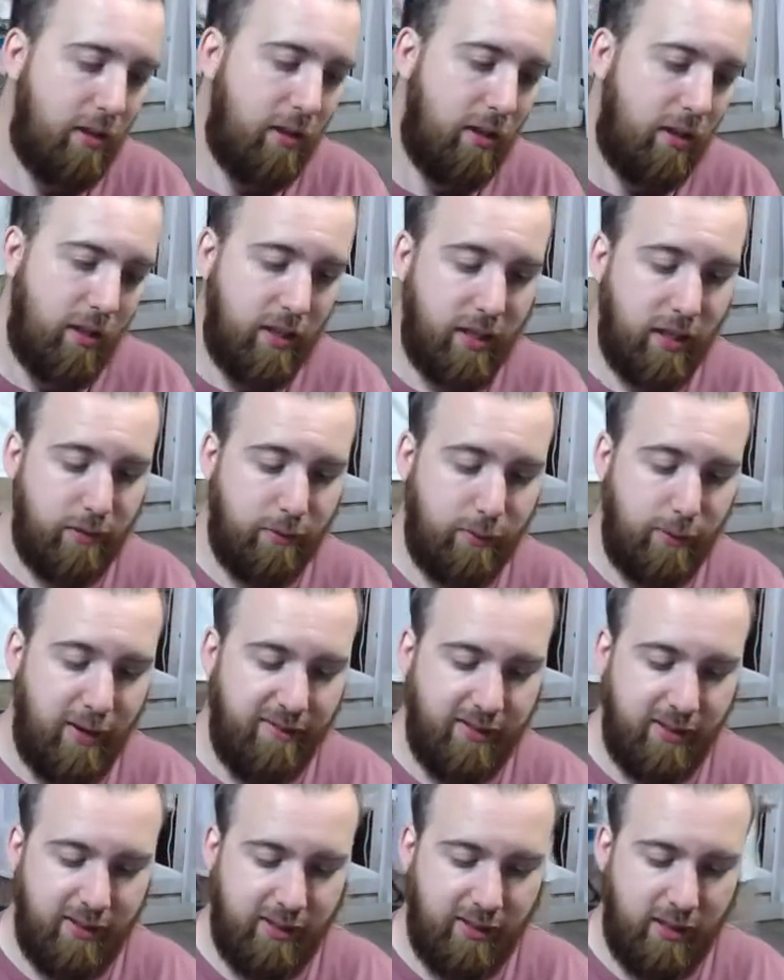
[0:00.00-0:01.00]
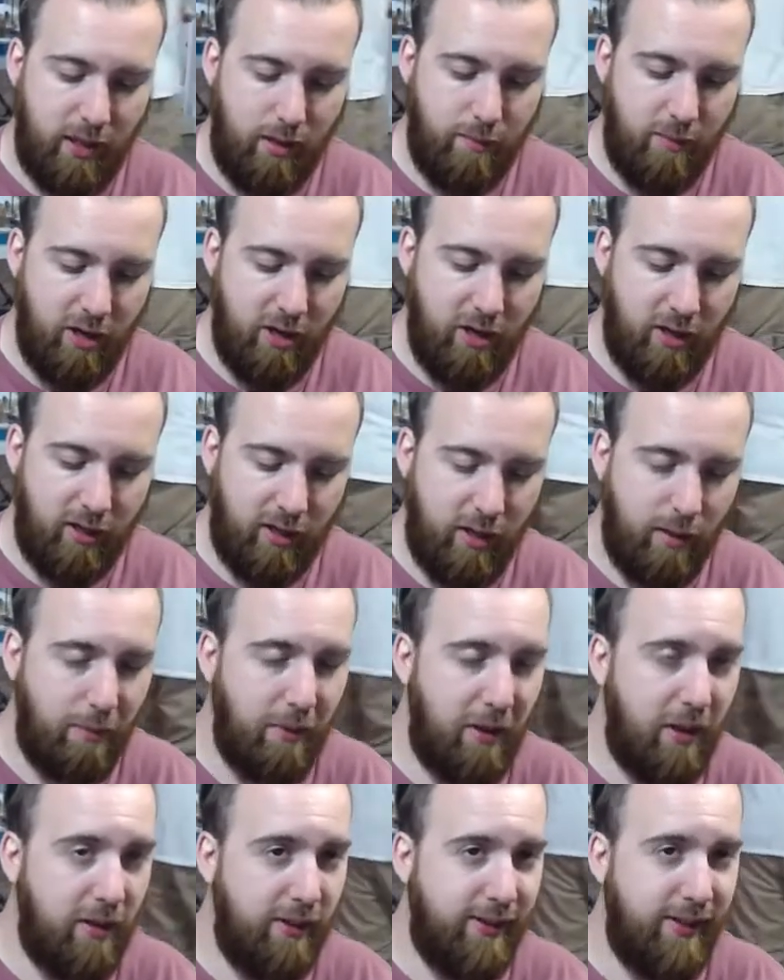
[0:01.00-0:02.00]
guess we'll have to see. I'm gonna keep it
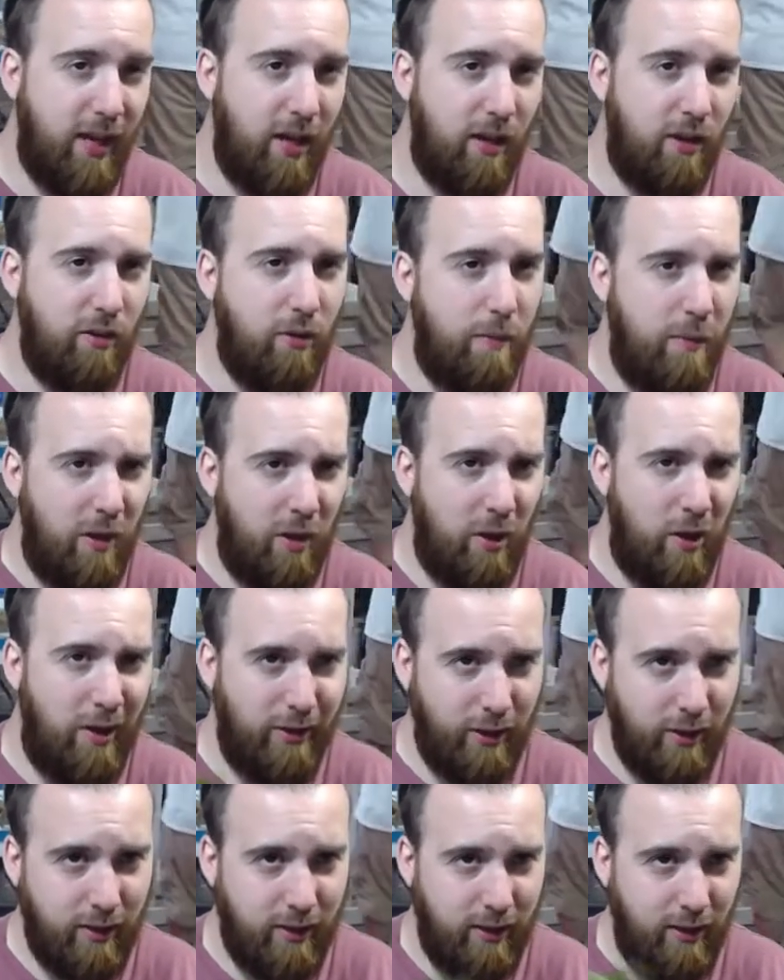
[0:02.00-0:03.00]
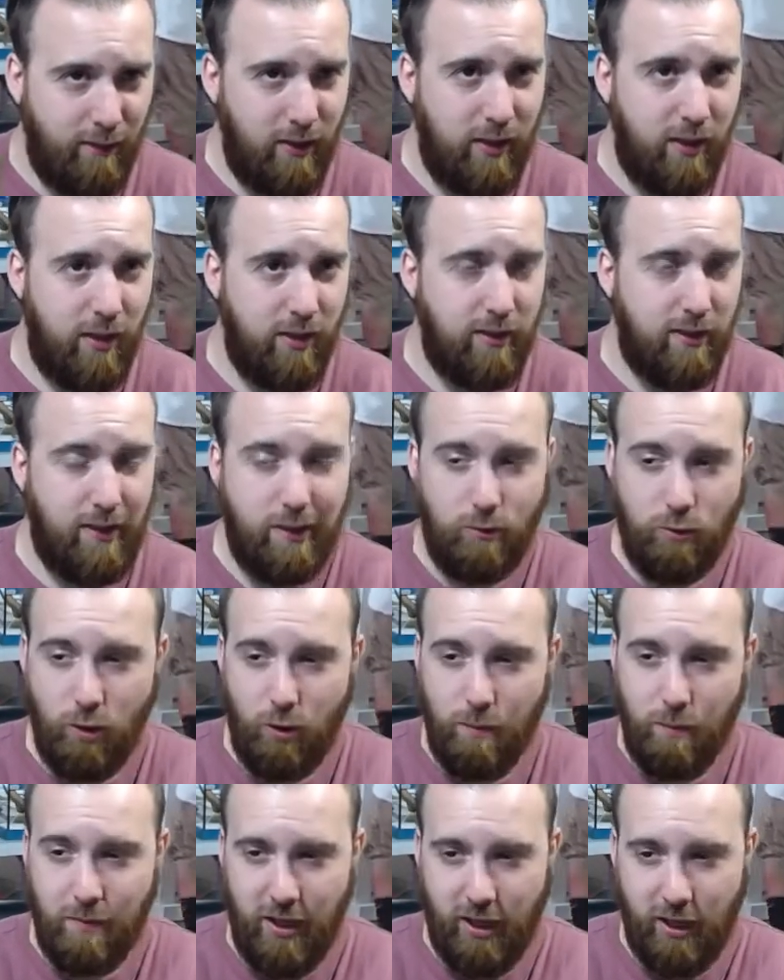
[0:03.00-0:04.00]
in the tank a little bit longer, see if it does grow
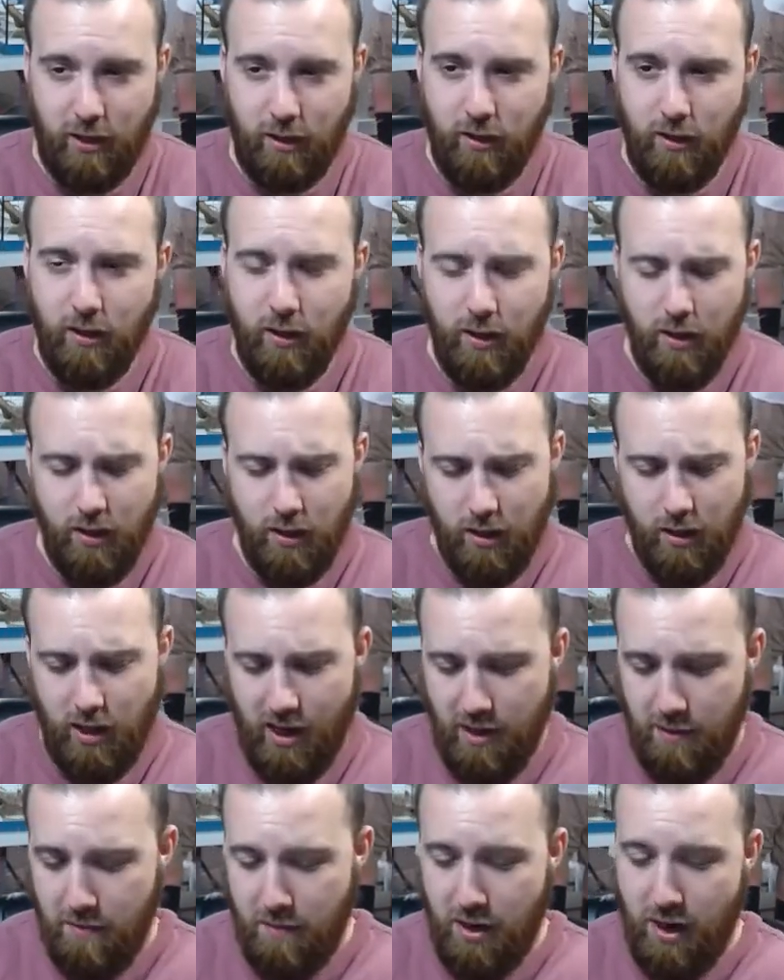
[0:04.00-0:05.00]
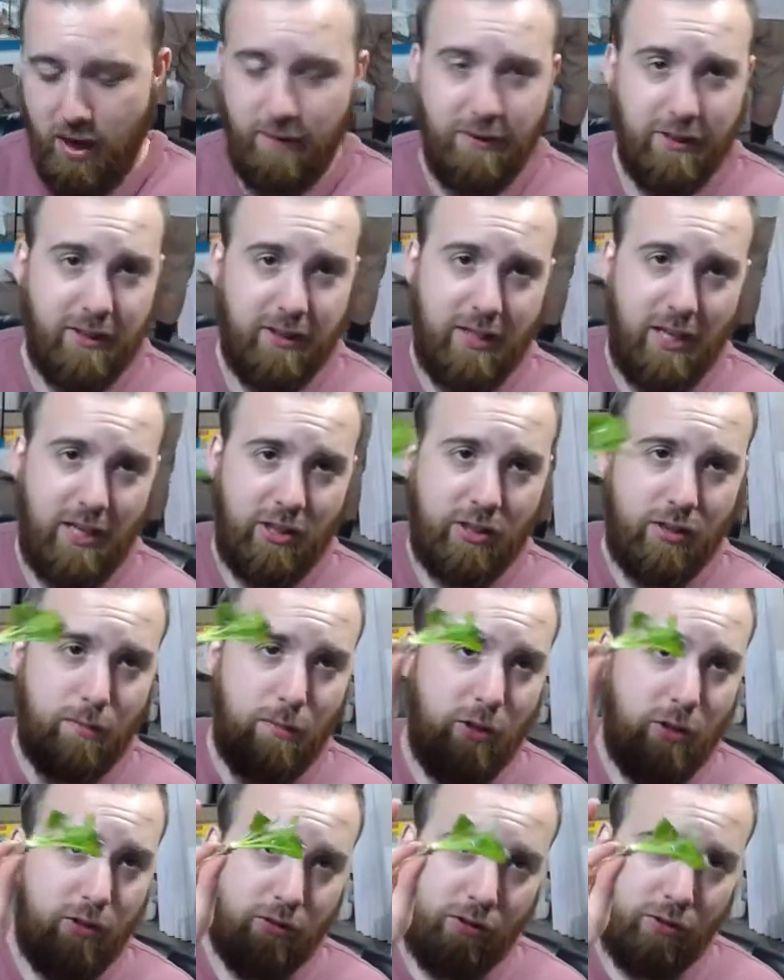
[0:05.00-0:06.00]
bigger. Uh, but if it stays
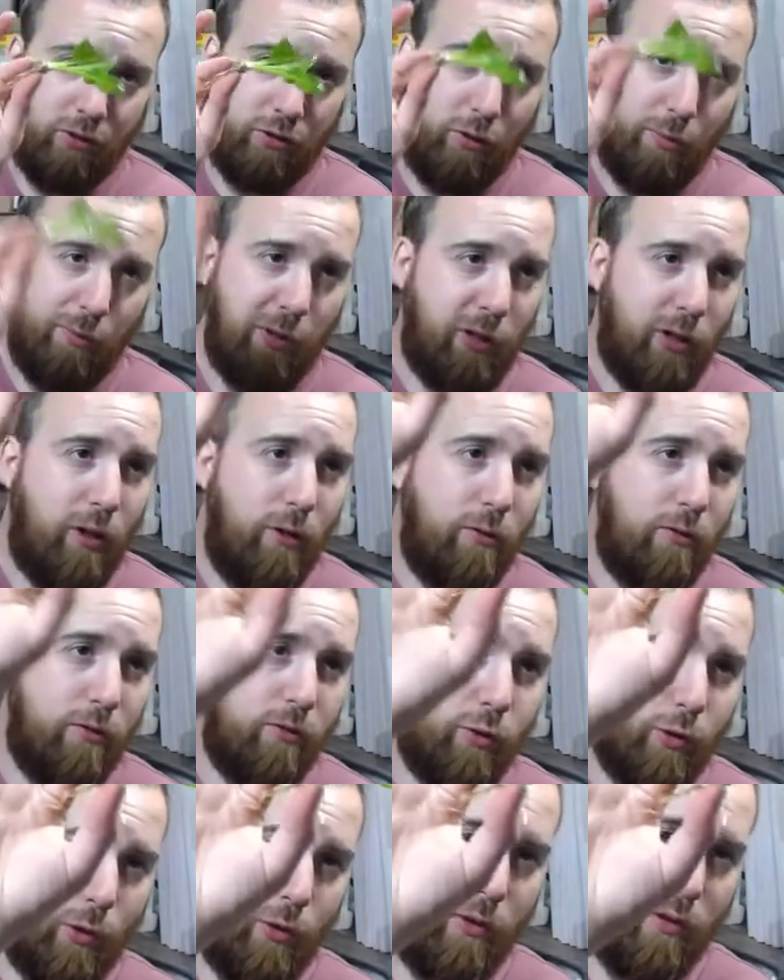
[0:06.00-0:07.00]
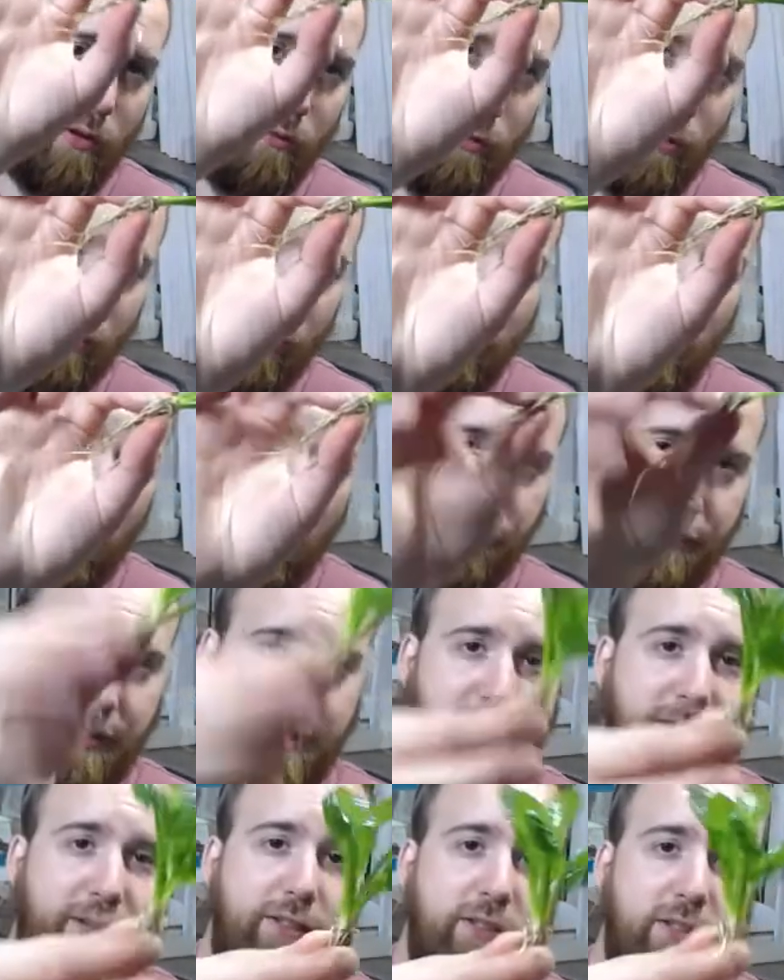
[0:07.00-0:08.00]
small, it's a super cute sword for small
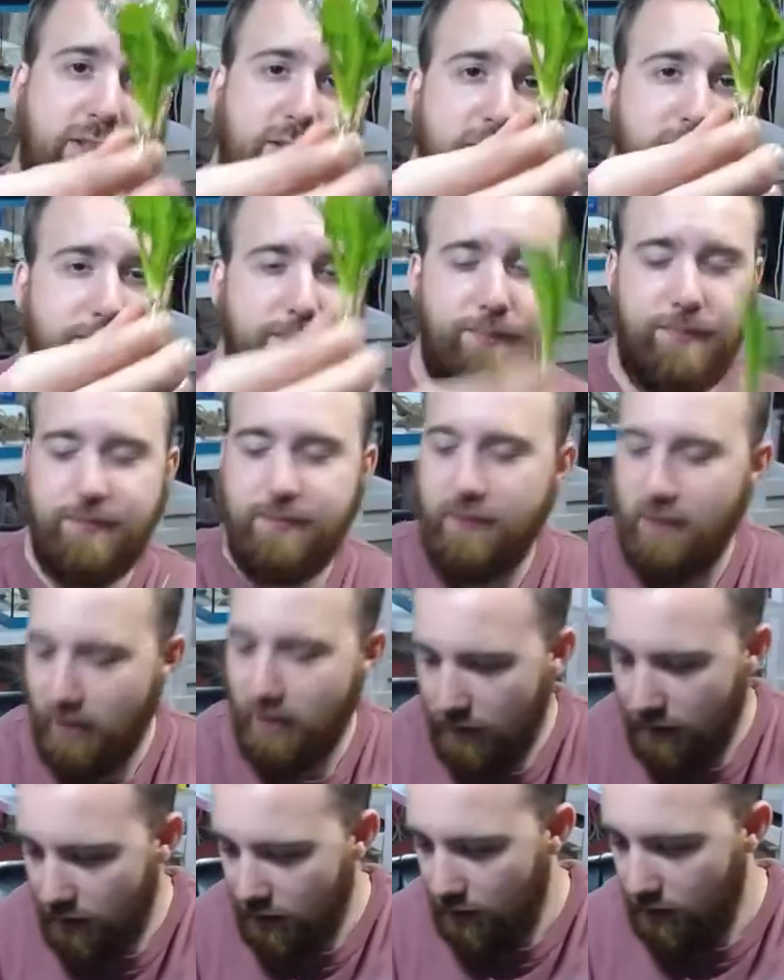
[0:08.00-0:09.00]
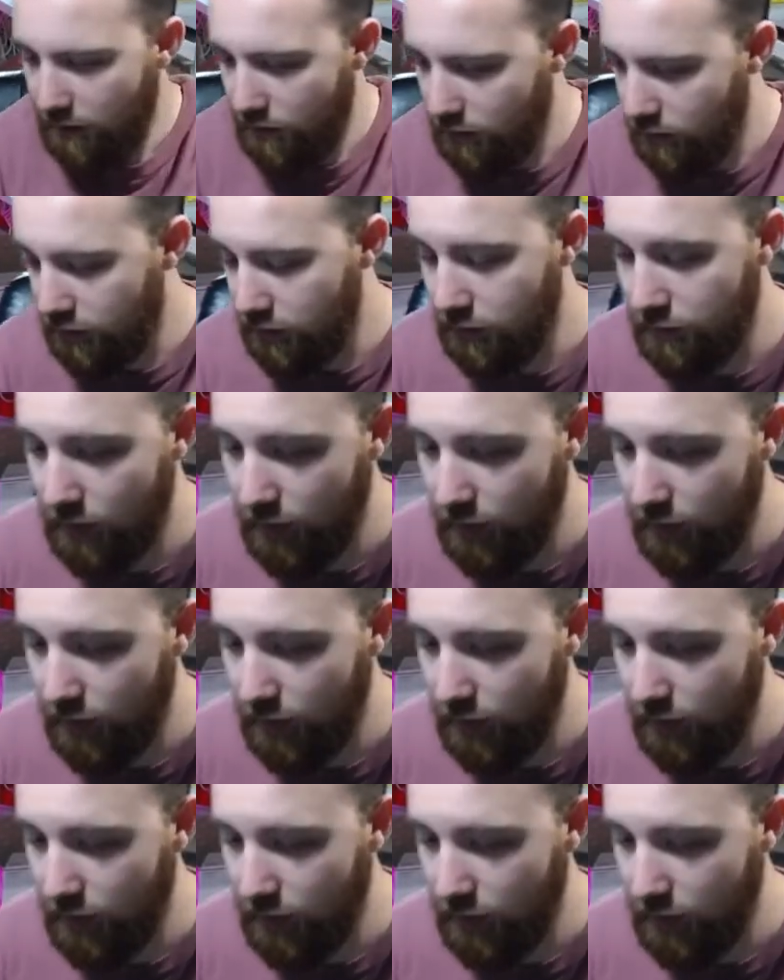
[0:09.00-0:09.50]
tanks, which is really